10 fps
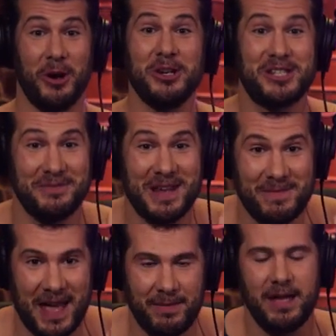The worst to me,
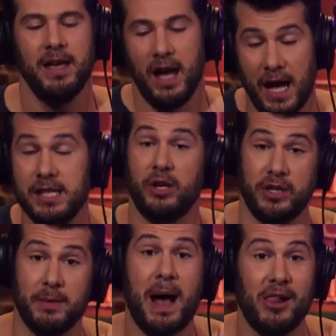baby, until
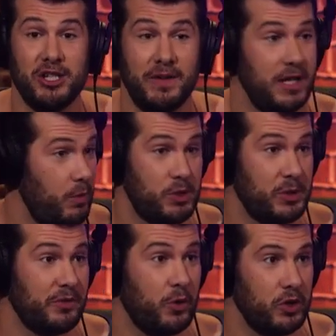the apology video, which
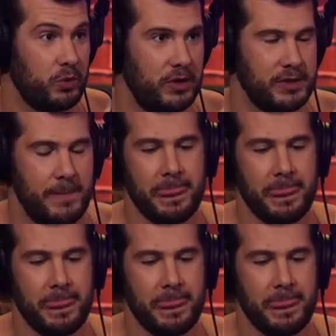was, of course, worse.